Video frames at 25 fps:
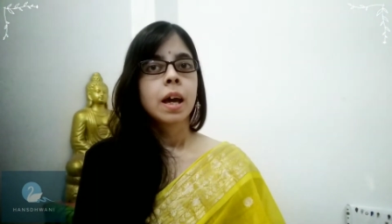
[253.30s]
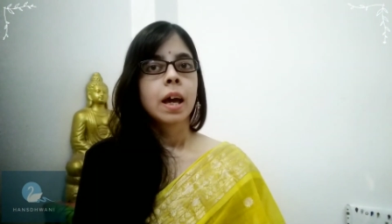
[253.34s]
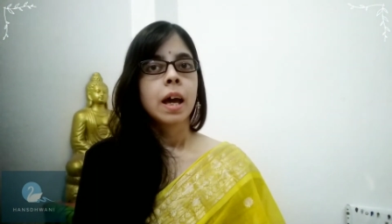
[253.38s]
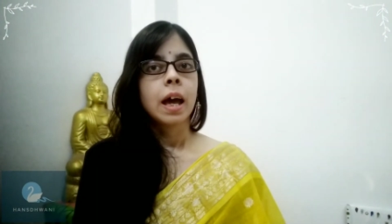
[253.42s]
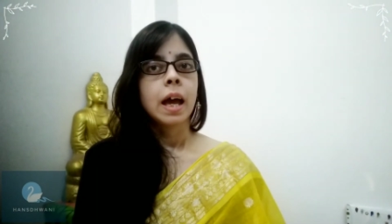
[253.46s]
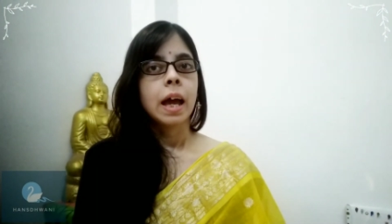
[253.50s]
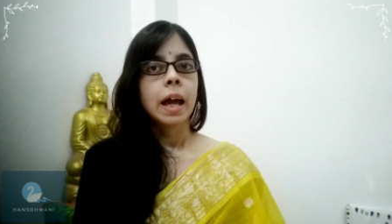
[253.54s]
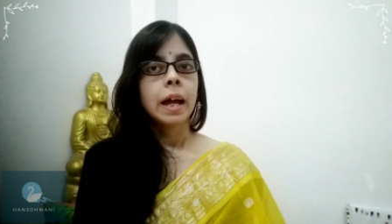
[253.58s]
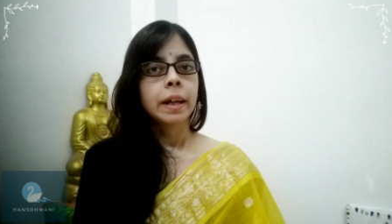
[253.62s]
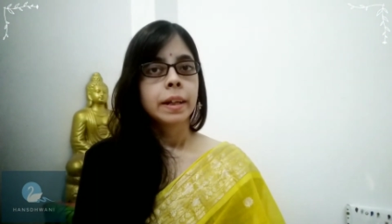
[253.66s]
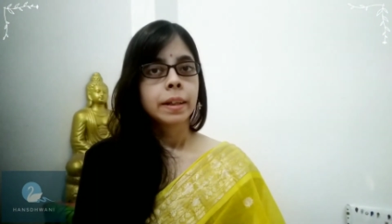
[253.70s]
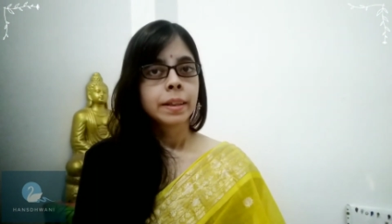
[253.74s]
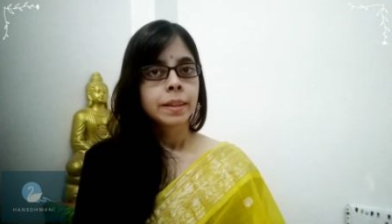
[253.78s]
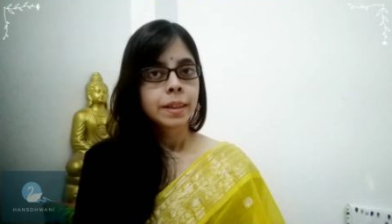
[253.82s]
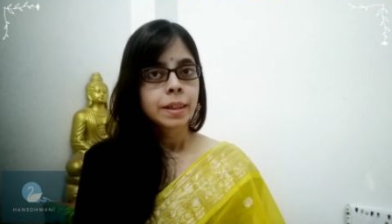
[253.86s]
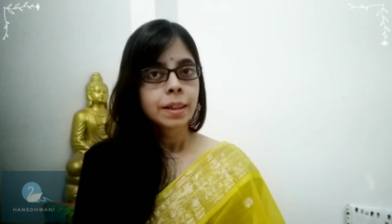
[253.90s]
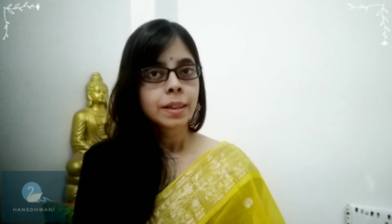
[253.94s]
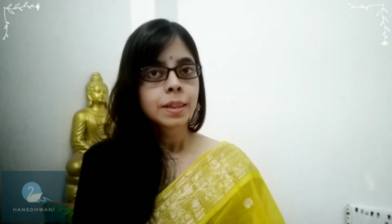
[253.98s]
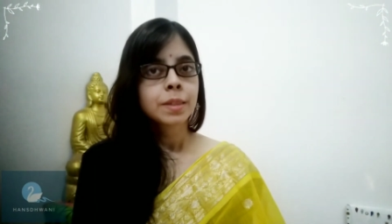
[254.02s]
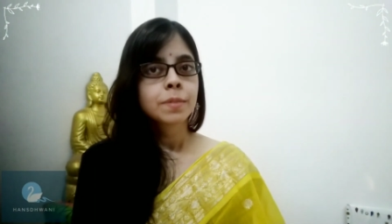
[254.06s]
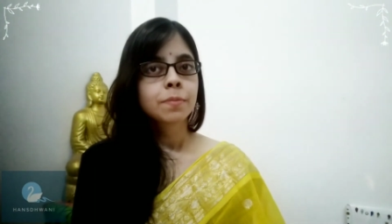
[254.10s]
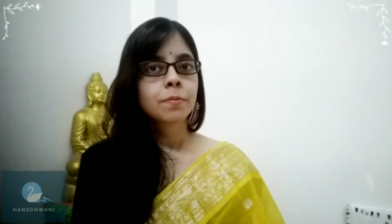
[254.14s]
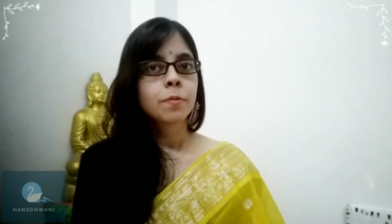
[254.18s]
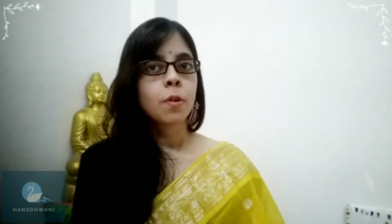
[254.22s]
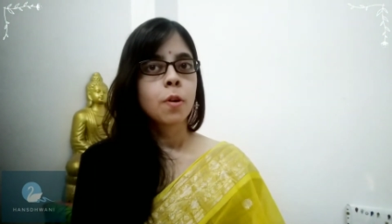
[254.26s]
and
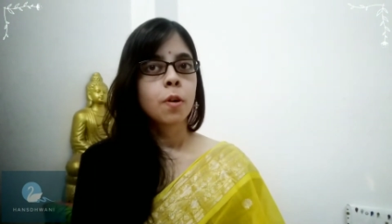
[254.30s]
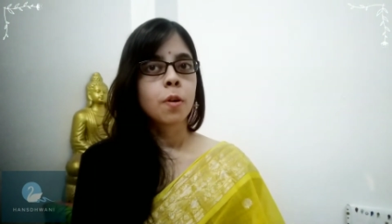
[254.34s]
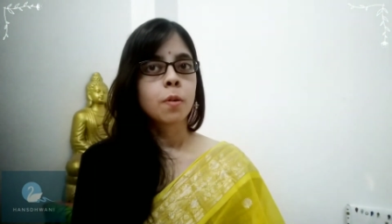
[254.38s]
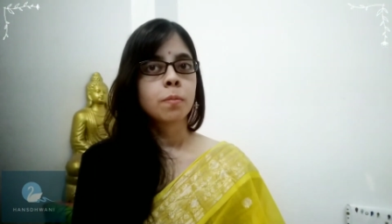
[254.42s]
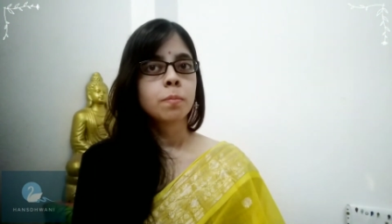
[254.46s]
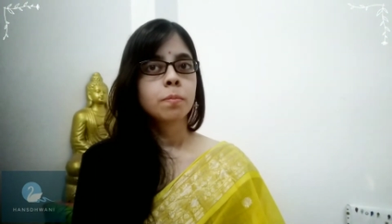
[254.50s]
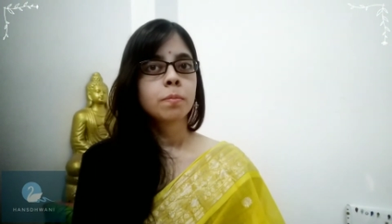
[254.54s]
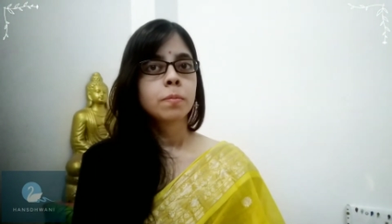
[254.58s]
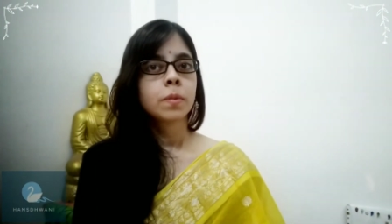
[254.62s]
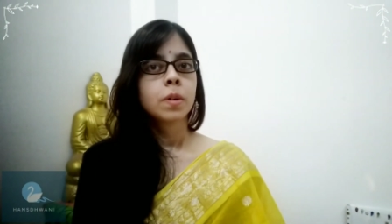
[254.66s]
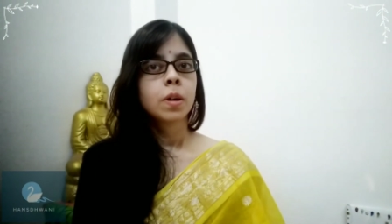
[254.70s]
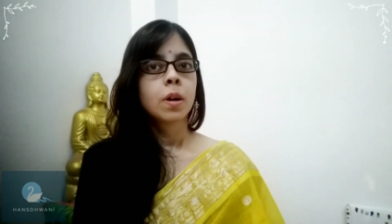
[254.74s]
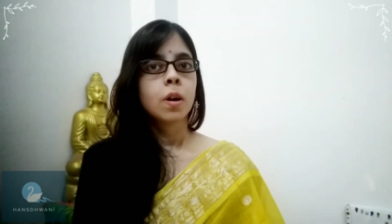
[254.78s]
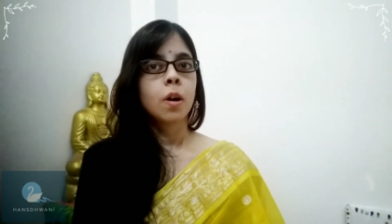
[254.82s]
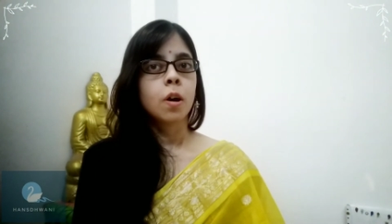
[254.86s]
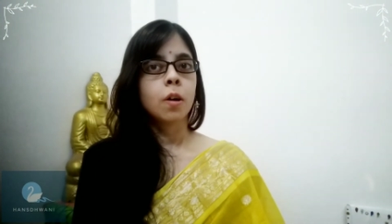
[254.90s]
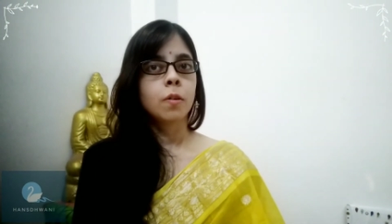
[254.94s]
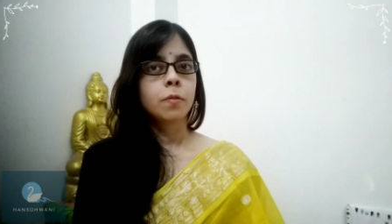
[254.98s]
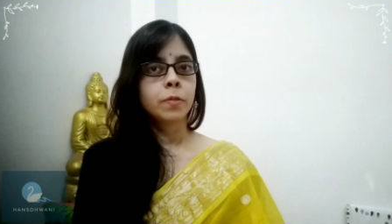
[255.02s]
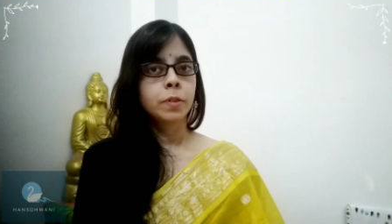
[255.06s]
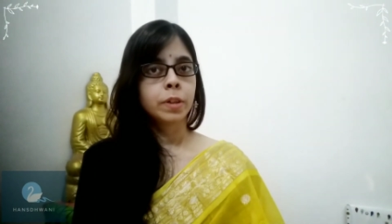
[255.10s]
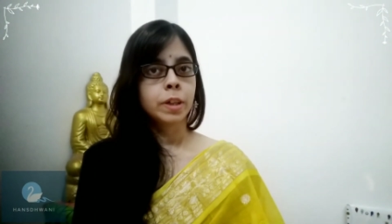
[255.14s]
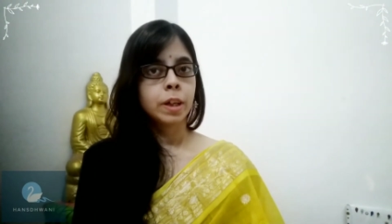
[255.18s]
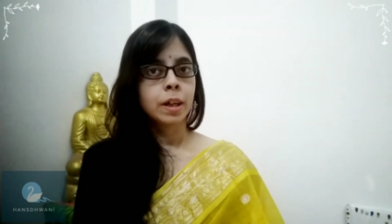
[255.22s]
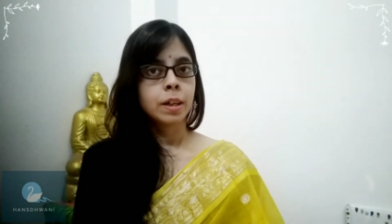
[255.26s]
this form
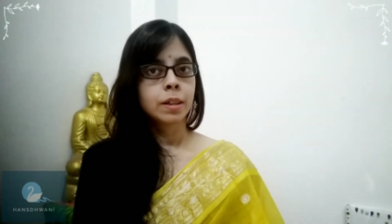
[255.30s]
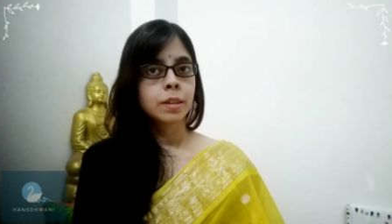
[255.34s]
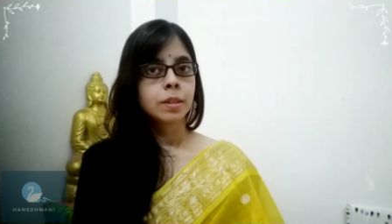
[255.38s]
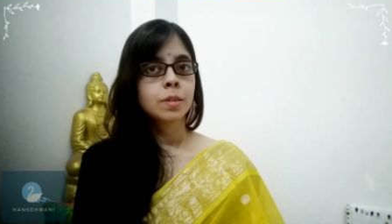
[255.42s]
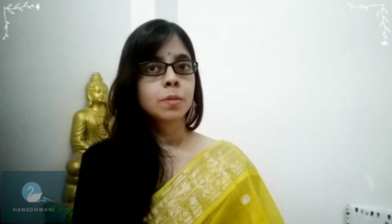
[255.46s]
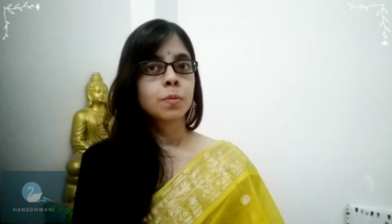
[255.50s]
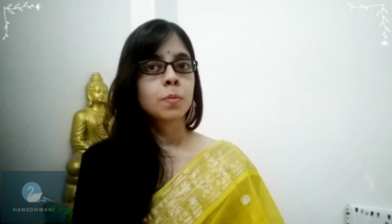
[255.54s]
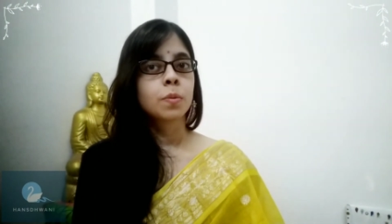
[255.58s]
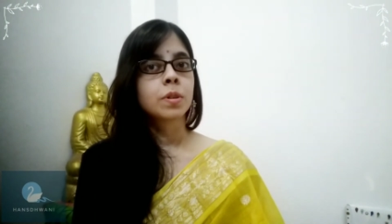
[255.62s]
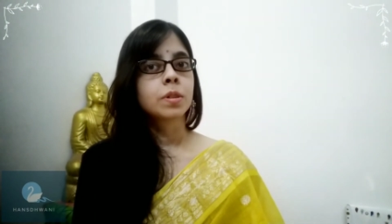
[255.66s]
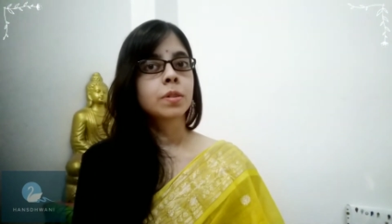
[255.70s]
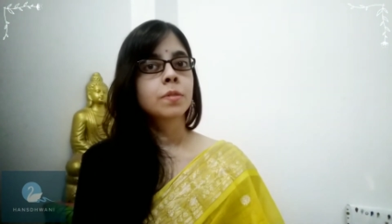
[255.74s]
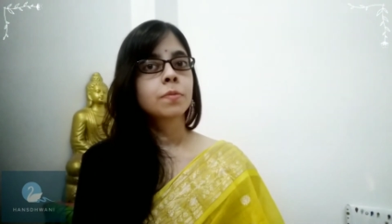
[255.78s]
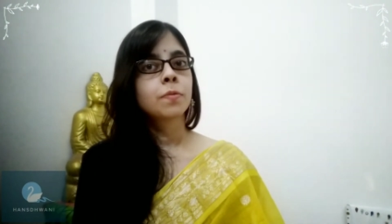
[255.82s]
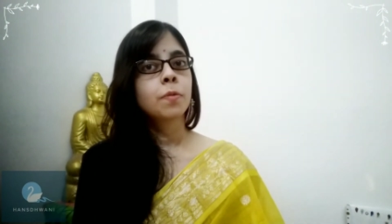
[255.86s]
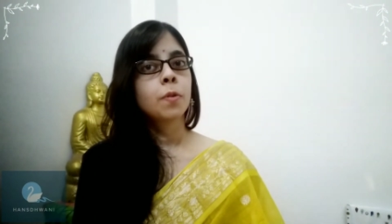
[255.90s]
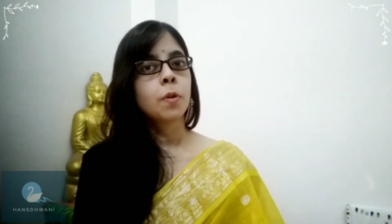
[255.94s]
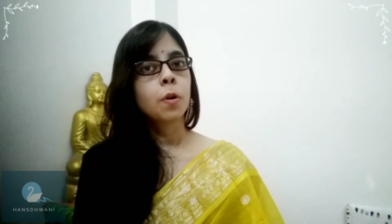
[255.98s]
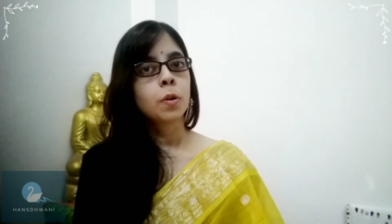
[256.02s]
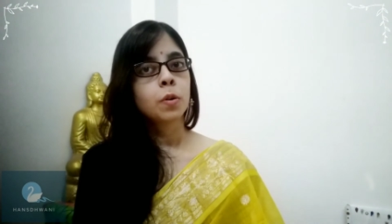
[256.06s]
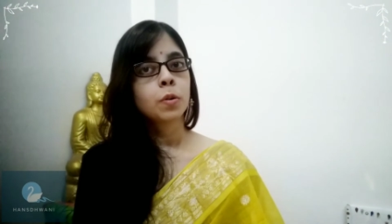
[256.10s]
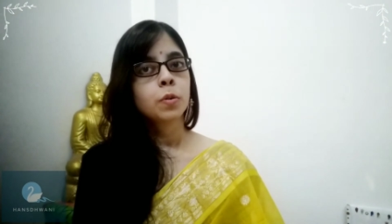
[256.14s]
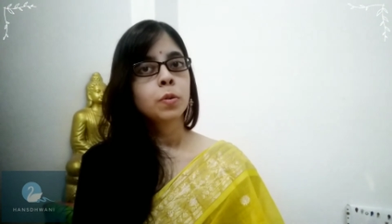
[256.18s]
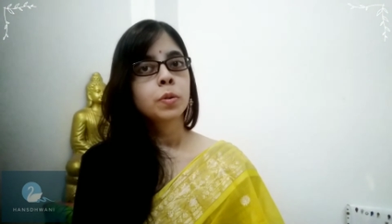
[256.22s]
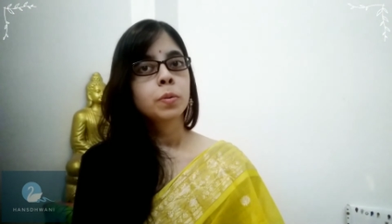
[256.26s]
of dance was
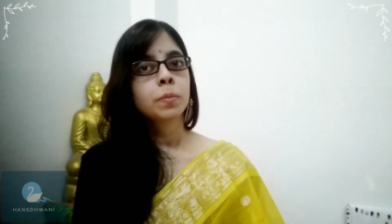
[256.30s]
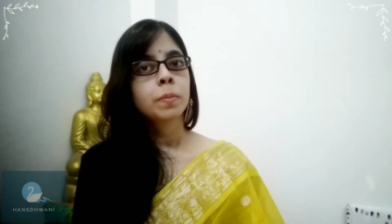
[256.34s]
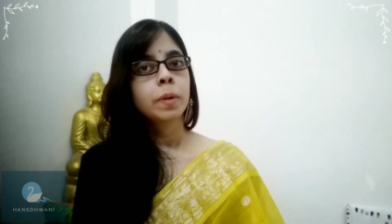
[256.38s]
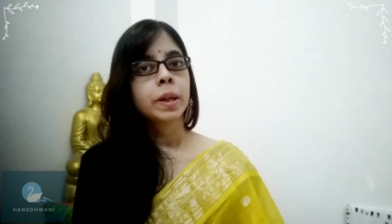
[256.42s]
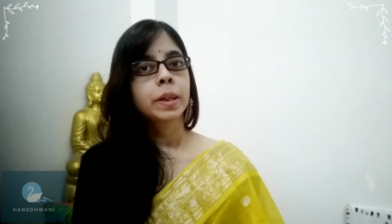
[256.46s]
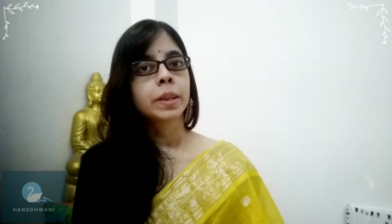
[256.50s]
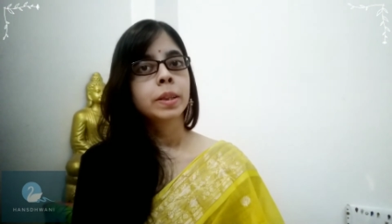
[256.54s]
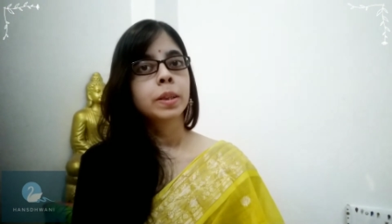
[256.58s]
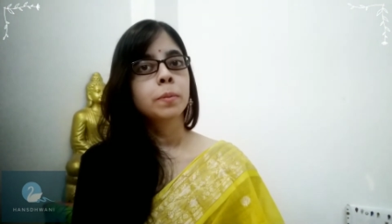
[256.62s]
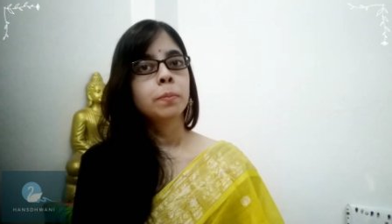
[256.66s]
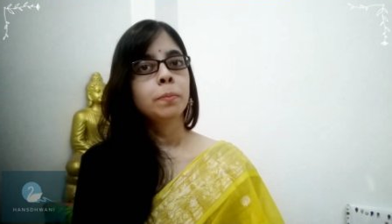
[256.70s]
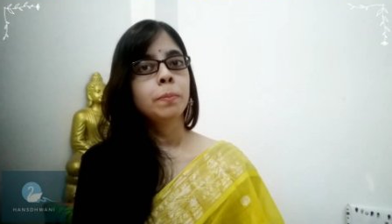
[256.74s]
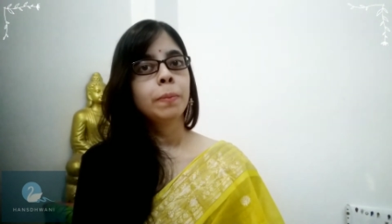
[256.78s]
followed by the